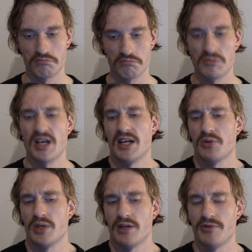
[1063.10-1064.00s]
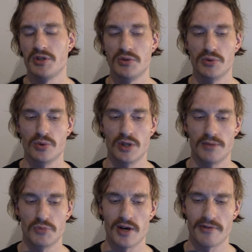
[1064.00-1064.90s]
Yeah, like whatever you do,
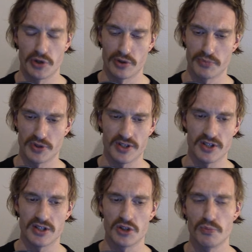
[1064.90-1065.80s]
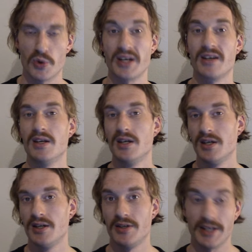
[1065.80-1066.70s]
you have an own position that you bring
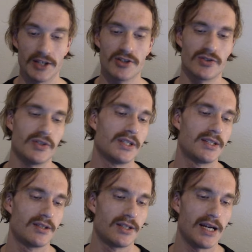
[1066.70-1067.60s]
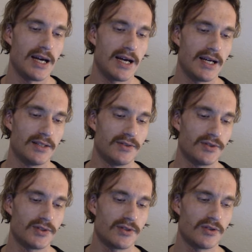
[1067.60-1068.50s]
into it, and
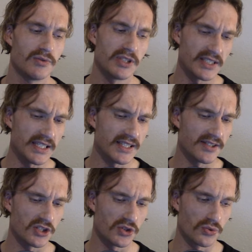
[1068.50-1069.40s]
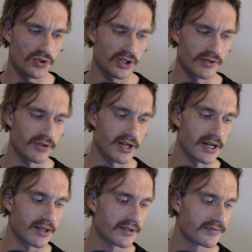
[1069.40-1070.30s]
you know, it's easy to sort of
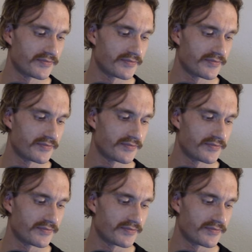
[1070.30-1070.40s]
like